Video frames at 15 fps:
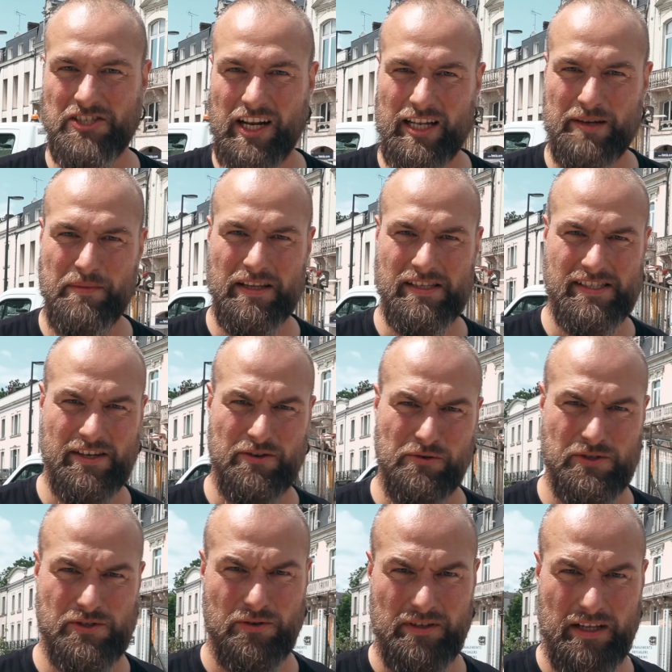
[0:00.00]
gentlemen, see you
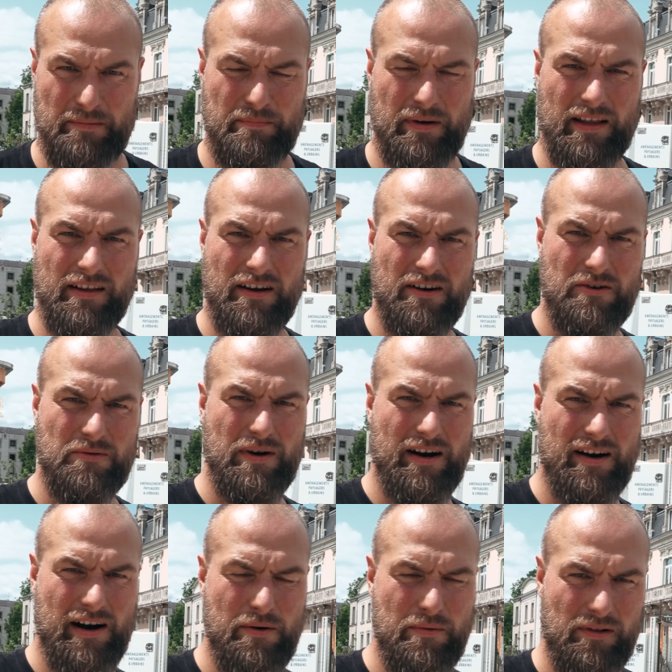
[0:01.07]
soon in Panard,
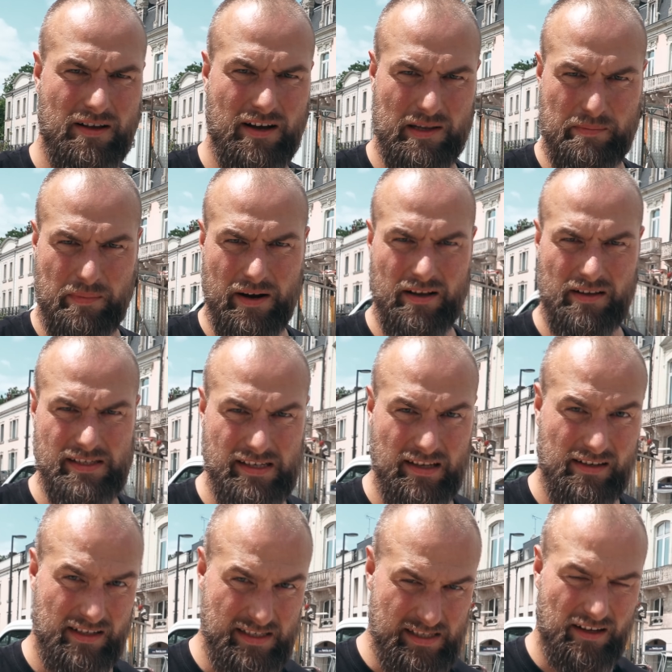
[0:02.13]
where I will cut piles
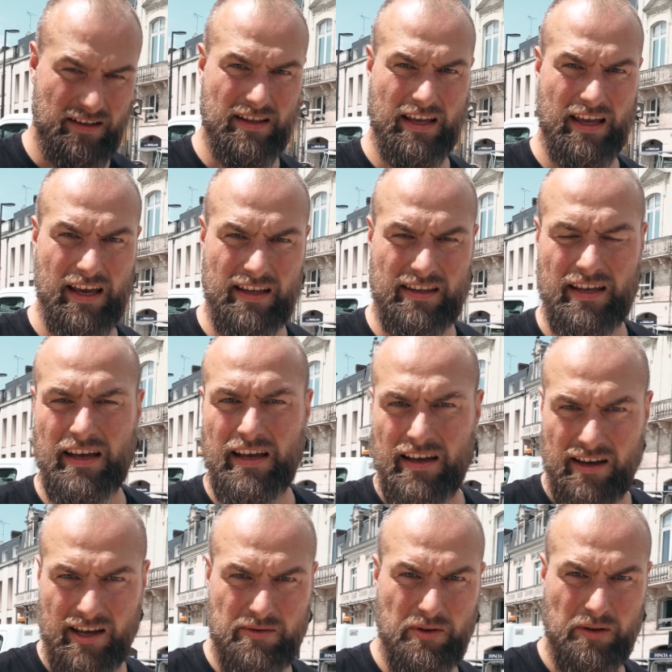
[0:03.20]
and install the gate.
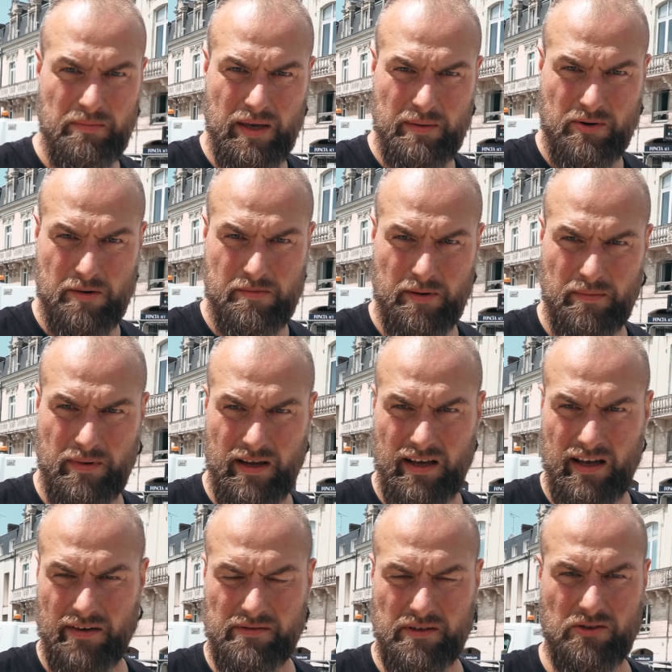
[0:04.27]
It will be
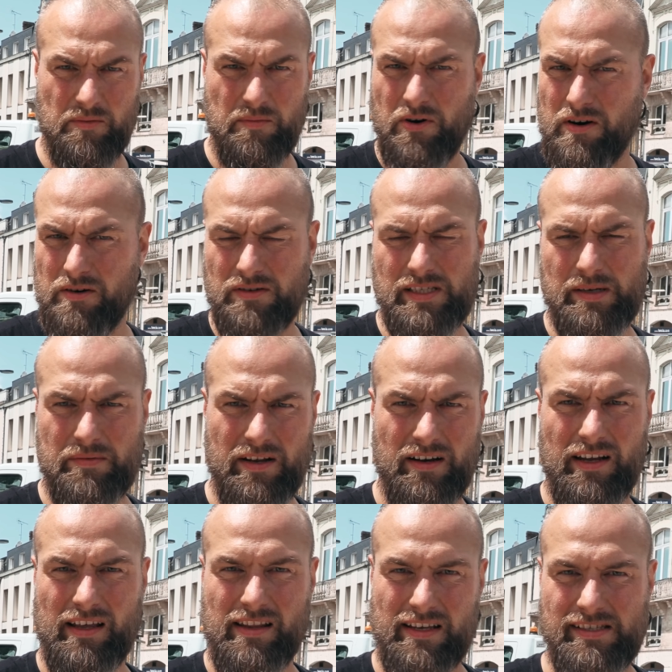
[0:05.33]
probably after tomorrow or something
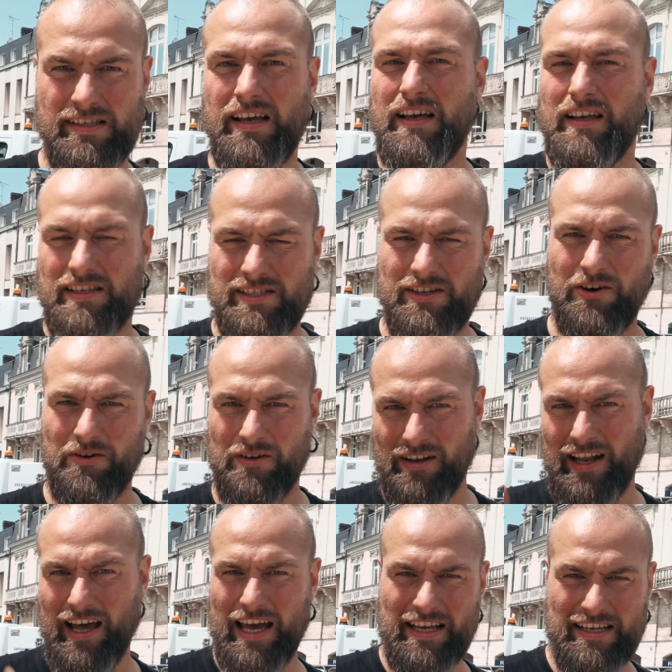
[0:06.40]
like this. So
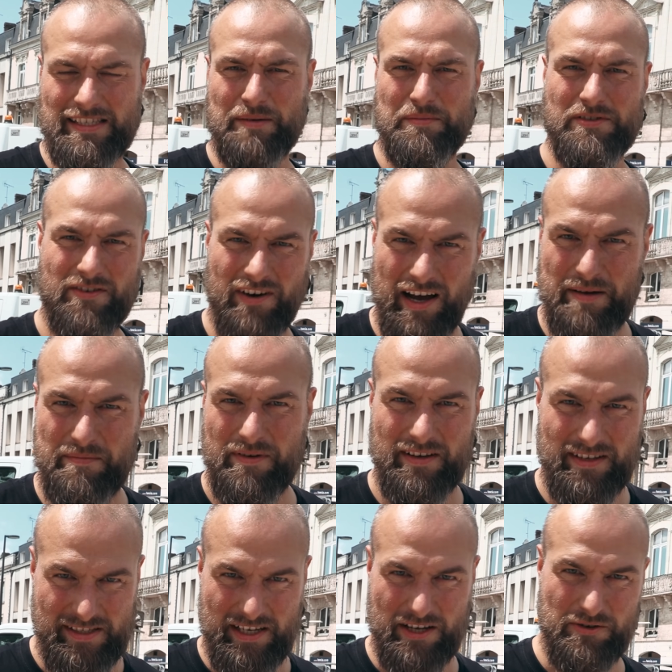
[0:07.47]
like, subscribe,
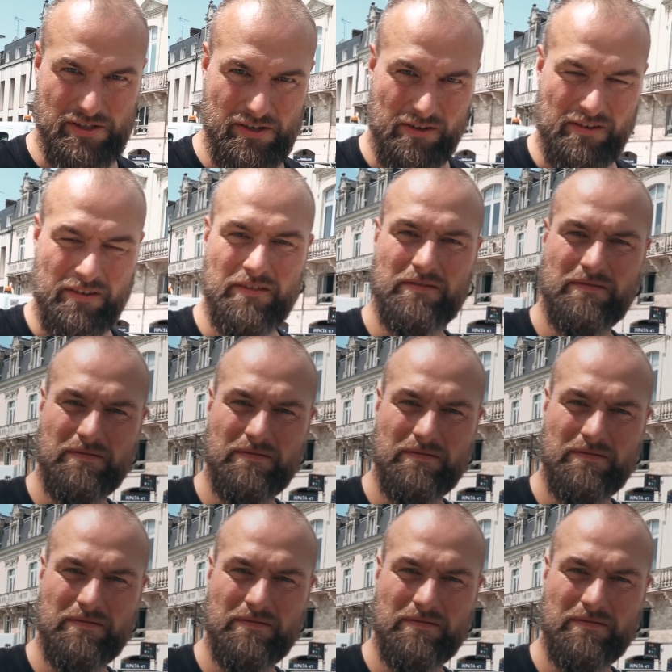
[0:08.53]
see you soon.